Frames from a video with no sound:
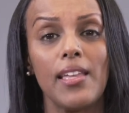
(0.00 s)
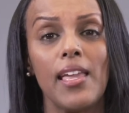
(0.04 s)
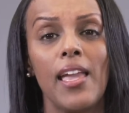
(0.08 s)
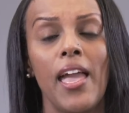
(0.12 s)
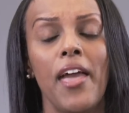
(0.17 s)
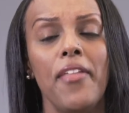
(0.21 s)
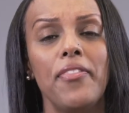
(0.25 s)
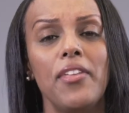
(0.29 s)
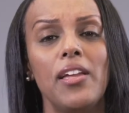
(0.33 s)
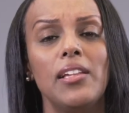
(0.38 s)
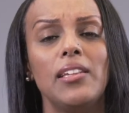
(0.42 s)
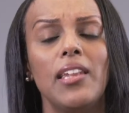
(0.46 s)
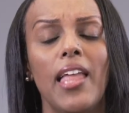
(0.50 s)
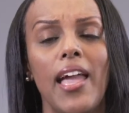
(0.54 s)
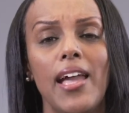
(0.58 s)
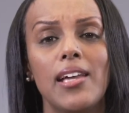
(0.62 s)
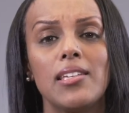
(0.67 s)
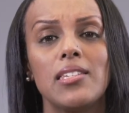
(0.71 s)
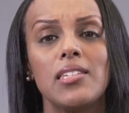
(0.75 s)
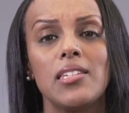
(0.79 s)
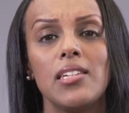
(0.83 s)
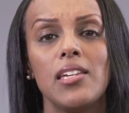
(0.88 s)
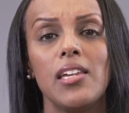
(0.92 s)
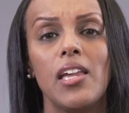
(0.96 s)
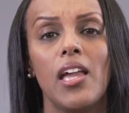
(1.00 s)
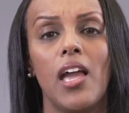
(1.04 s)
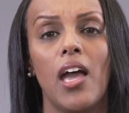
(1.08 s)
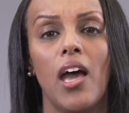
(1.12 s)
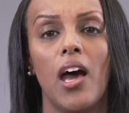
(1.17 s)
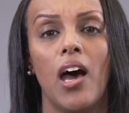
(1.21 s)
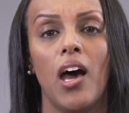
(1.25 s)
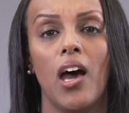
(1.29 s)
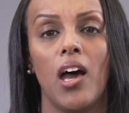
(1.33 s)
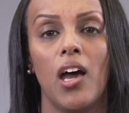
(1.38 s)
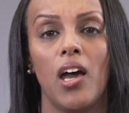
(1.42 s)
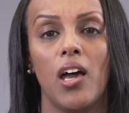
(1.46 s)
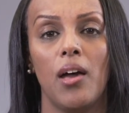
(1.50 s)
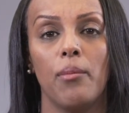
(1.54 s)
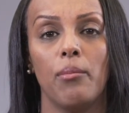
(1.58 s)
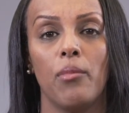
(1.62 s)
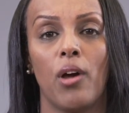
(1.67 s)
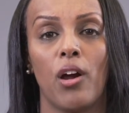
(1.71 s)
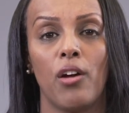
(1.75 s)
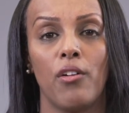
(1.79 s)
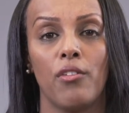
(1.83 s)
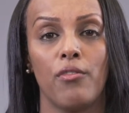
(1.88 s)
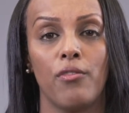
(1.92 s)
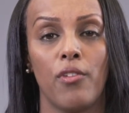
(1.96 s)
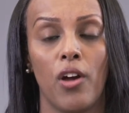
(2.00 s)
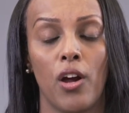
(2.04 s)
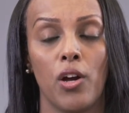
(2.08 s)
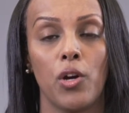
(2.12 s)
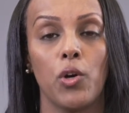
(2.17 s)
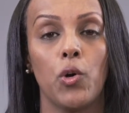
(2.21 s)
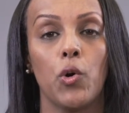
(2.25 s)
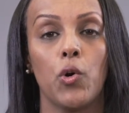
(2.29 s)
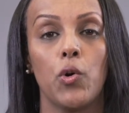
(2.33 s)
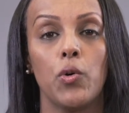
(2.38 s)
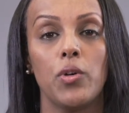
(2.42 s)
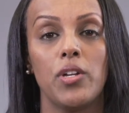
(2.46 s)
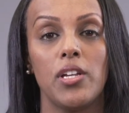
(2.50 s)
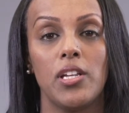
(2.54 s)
And then lastly, our goal